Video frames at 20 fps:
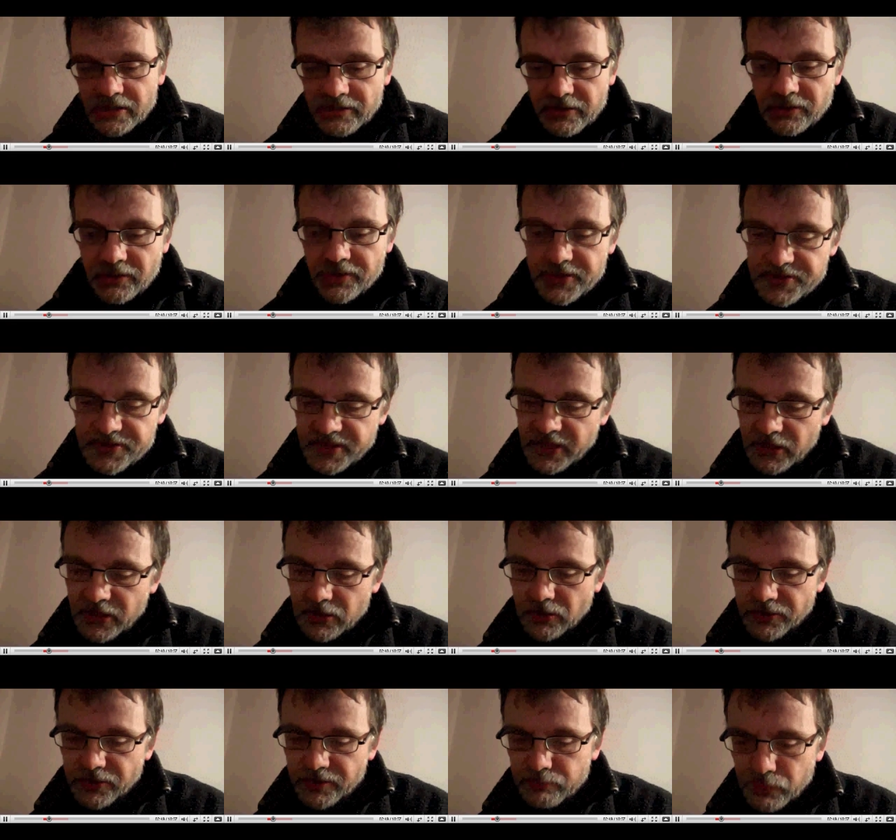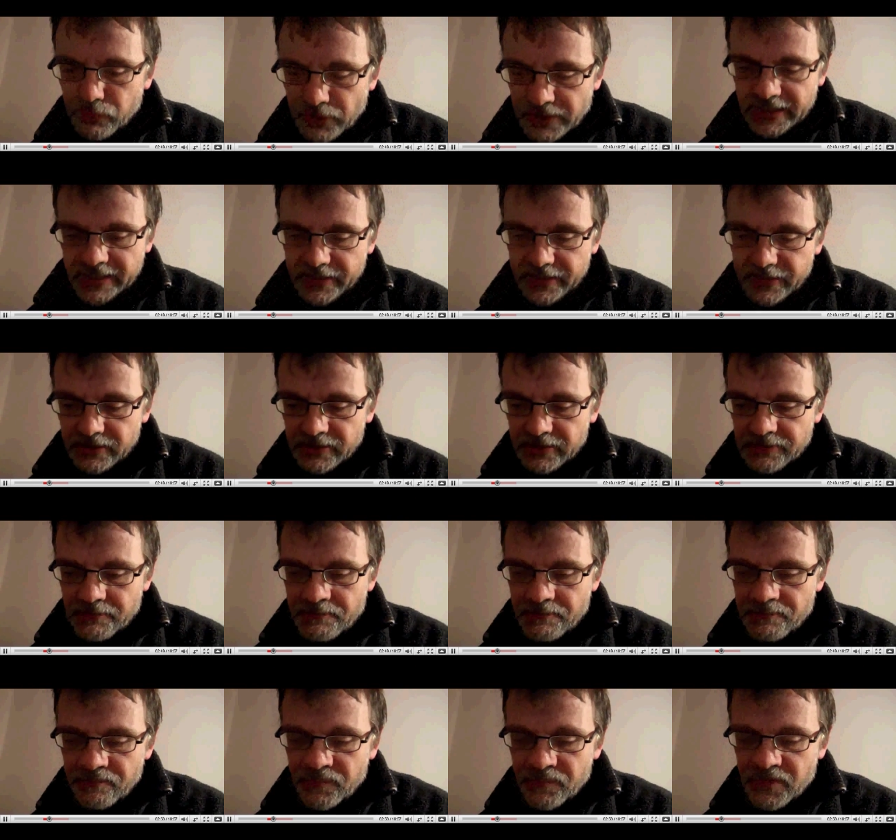We've got this thing called a brain,
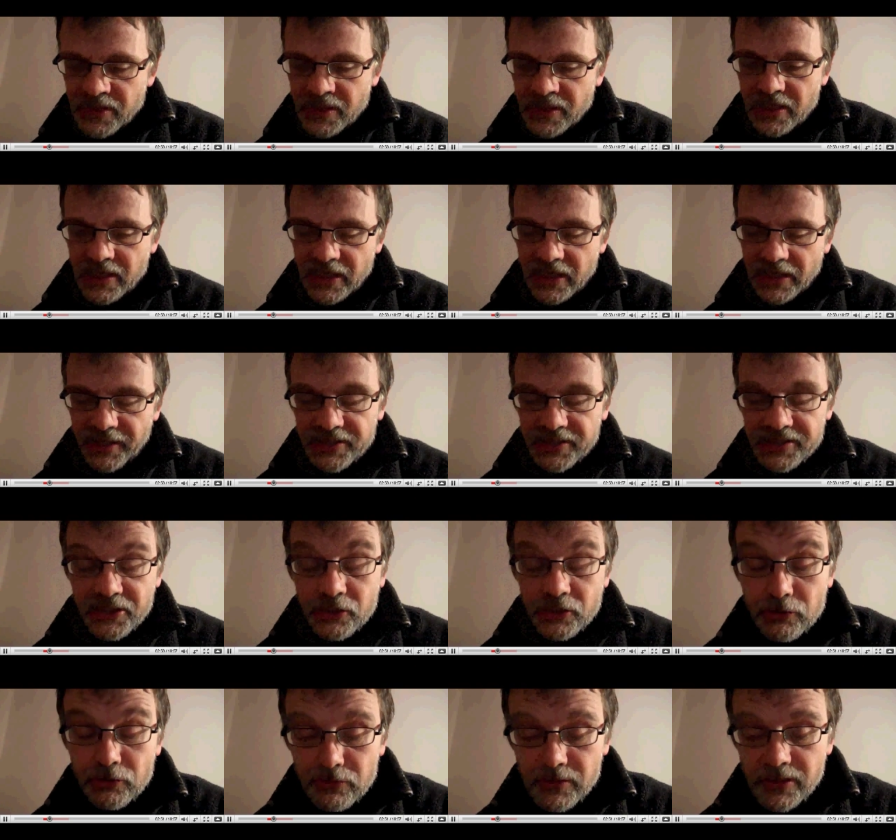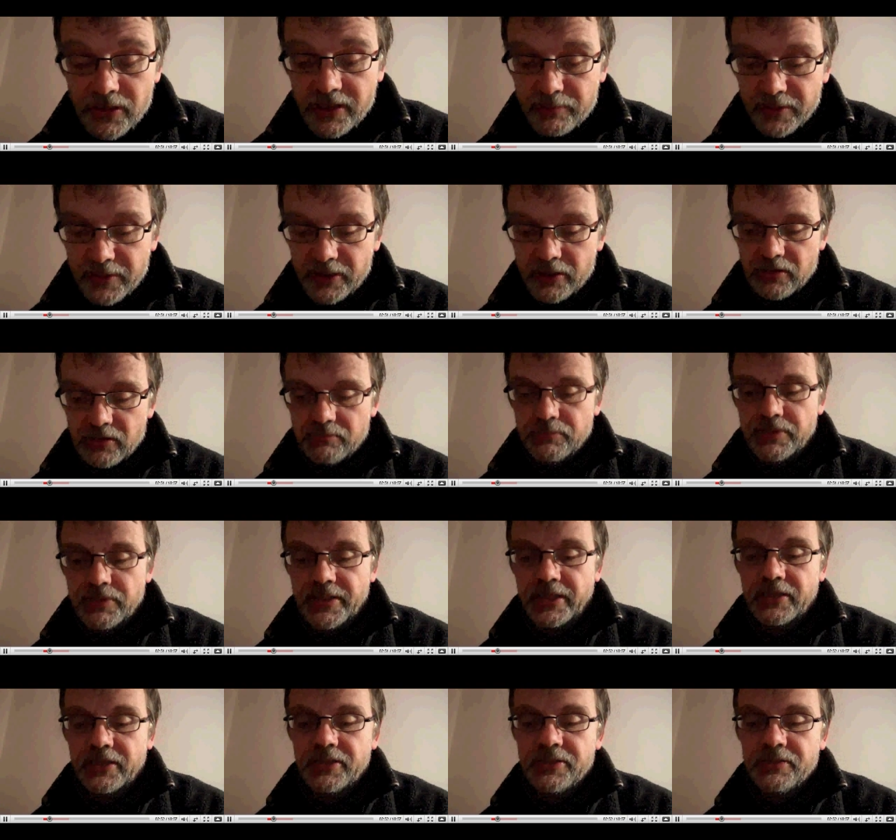and it's incredibly
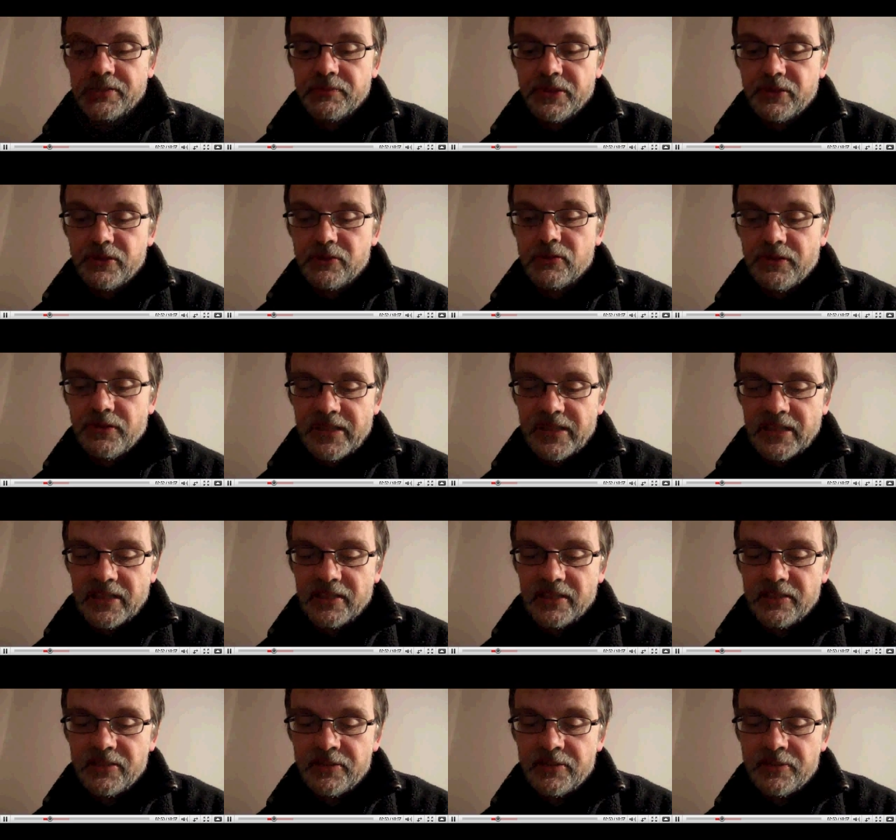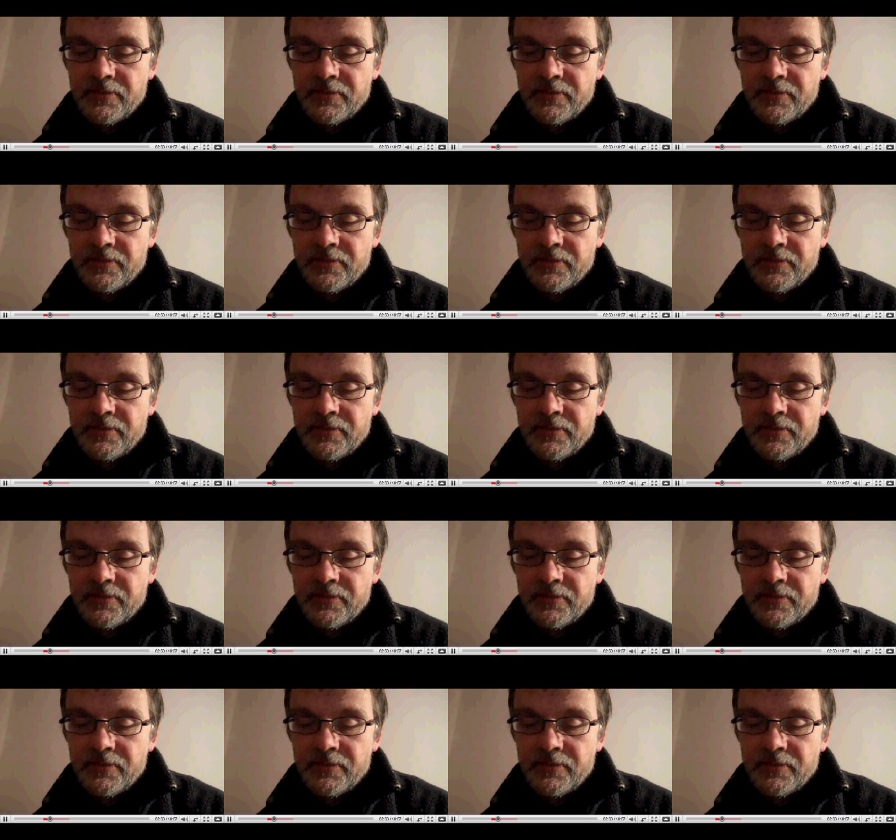complex. We know that.